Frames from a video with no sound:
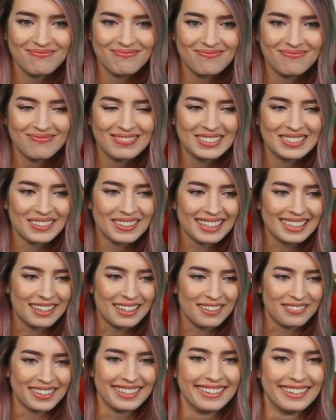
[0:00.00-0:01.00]
Totally,
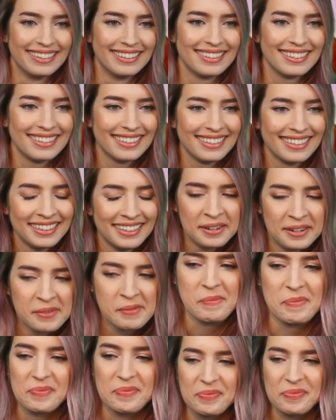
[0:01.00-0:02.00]
definitely not.
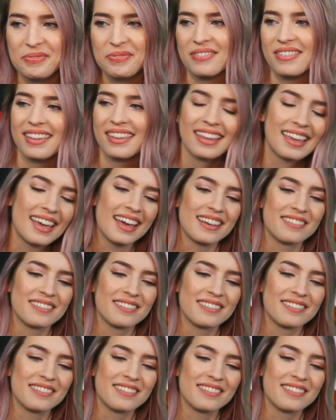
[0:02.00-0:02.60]
Okay.